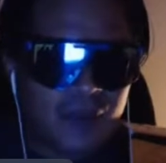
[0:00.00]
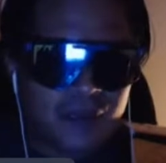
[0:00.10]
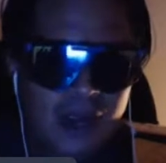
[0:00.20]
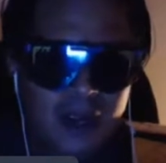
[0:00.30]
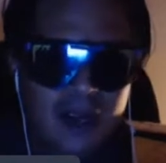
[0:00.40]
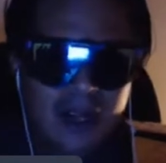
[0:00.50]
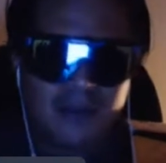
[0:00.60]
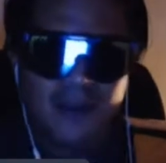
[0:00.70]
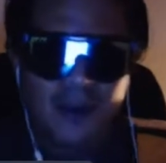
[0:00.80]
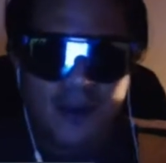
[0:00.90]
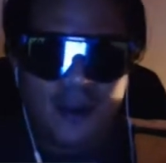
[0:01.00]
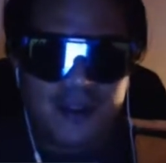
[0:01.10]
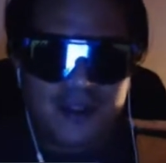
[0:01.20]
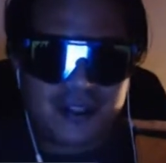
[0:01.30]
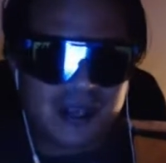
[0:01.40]
Right? Like we're all
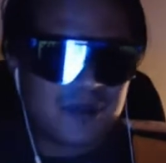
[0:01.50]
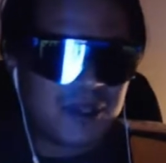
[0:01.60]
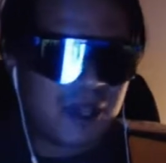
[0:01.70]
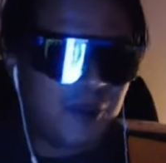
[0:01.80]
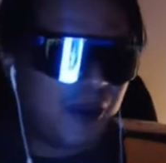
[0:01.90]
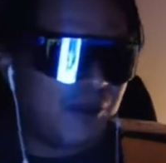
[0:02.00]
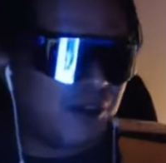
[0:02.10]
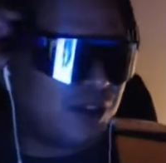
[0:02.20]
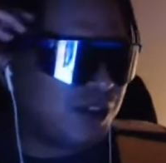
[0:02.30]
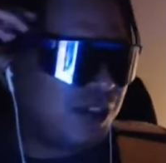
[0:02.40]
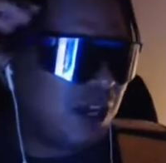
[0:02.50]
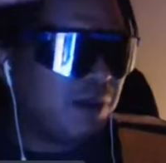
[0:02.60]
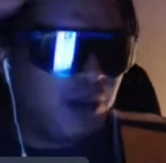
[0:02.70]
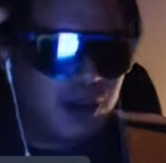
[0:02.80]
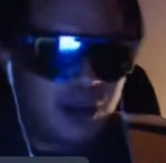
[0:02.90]
on the same side. We have these same
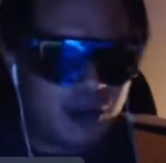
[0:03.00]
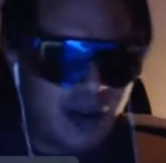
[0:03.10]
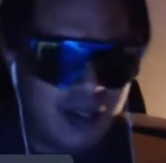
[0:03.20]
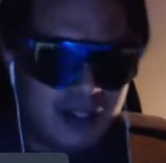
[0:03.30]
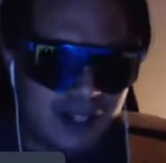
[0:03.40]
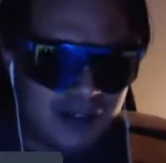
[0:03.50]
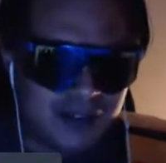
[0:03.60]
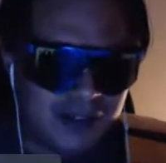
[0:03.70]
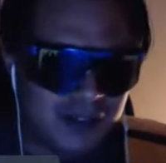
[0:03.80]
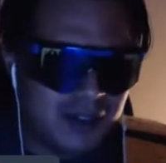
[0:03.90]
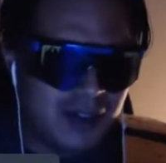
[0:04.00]
political ideas.